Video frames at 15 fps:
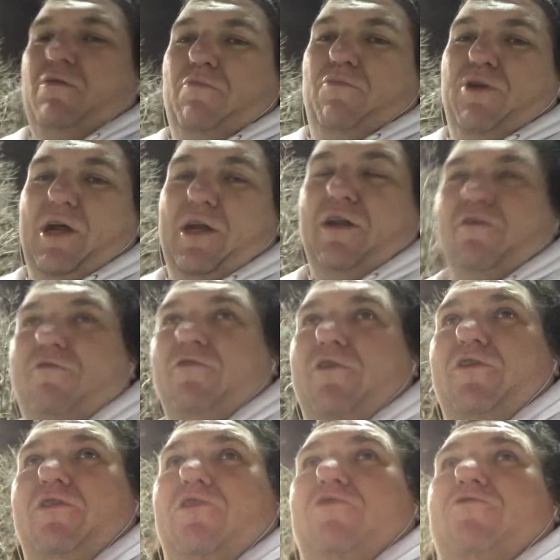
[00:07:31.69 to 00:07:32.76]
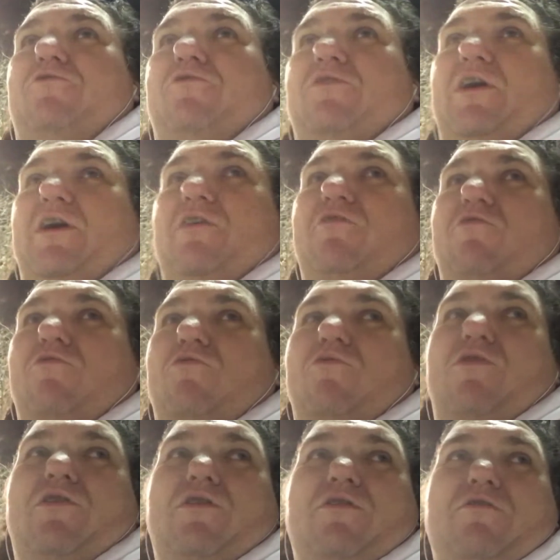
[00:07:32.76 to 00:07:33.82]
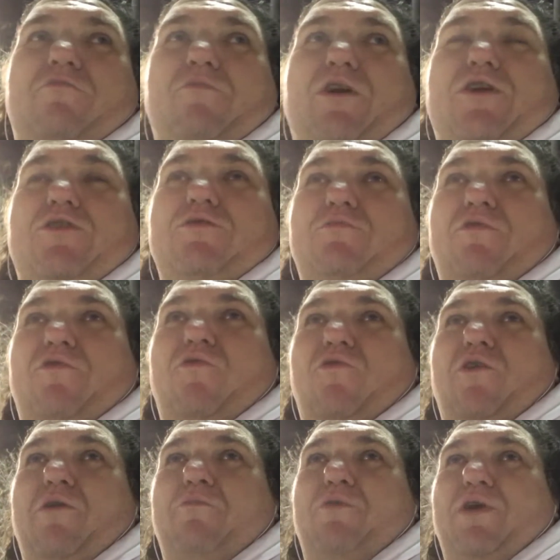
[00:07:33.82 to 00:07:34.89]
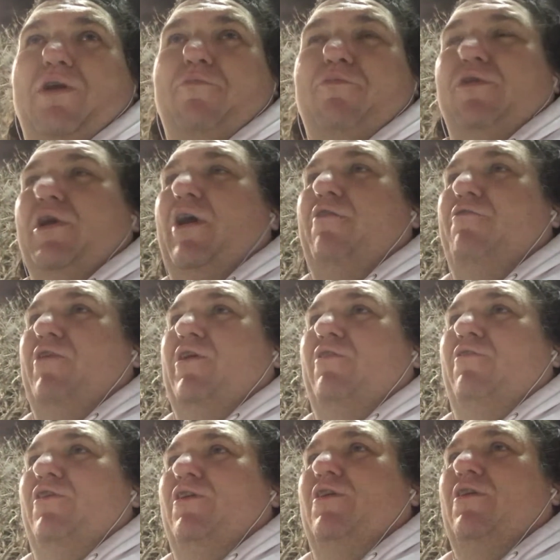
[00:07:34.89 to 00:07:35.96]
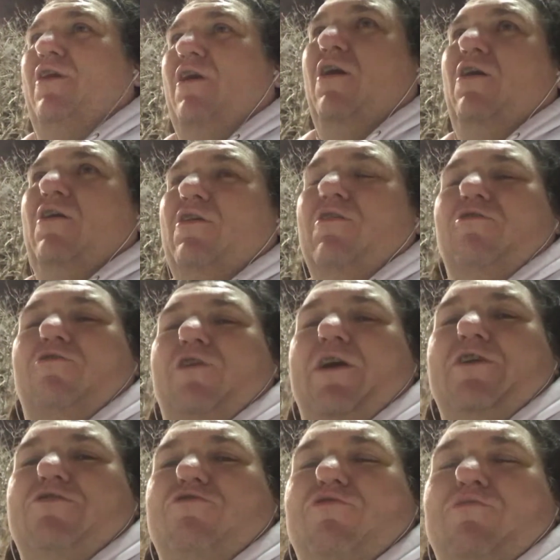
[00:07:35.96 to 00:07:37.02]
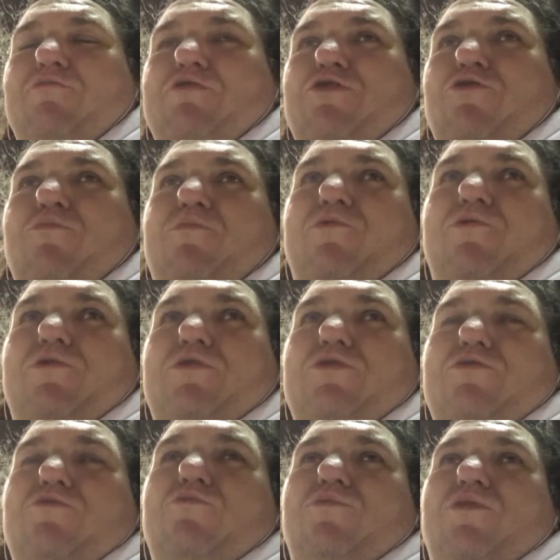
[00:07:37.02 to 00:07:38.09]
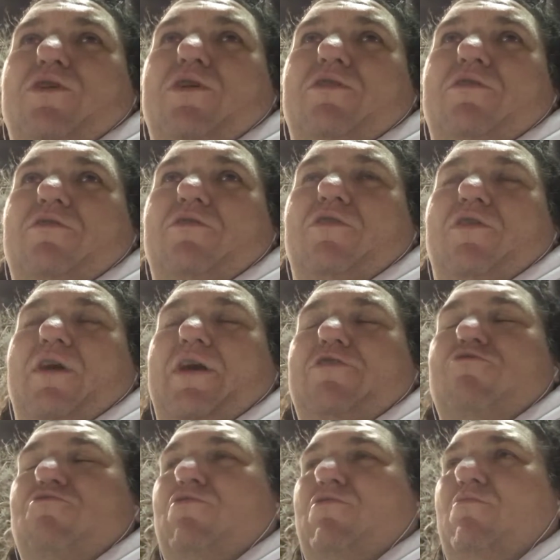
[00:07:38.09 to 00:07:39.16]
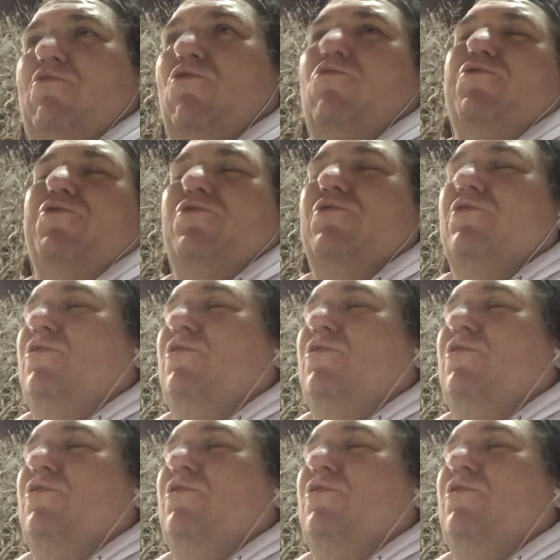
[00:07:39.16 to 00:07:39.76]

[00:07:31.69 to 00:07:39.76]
But I definitely learned not to uh, make sure before I pick up a knife out of the little ice cream scooper to uh, an ice cream holder,